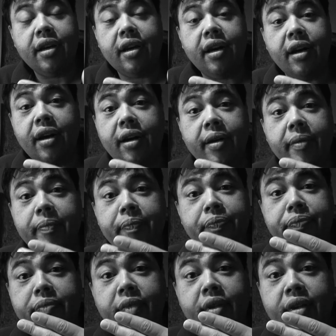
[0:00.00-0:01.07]

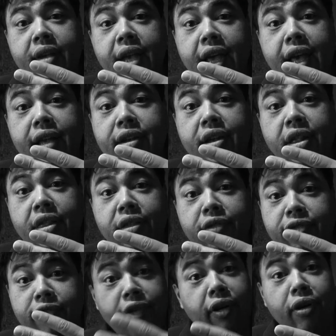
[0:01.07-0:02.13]
and the
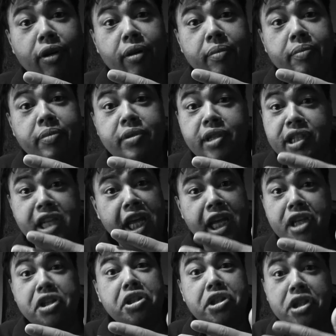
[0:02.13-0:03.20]
verb to
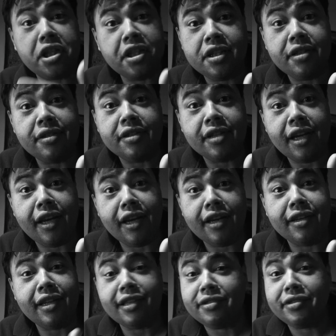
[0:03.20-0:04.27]
take a shit. Okay,
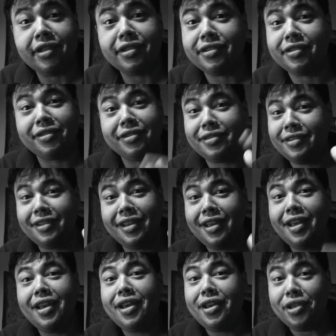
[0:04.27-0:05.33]
it's
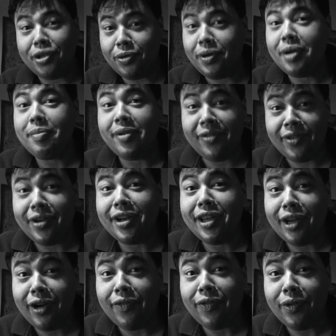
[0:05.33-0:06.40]
you want to be very
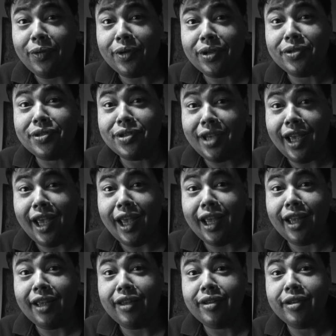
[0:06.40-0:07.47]
careful when you
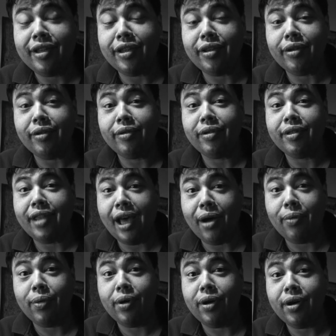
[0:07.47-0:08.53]
say,
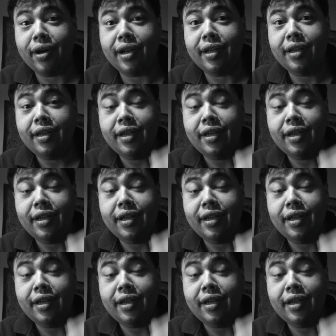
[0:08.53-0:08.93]
that word.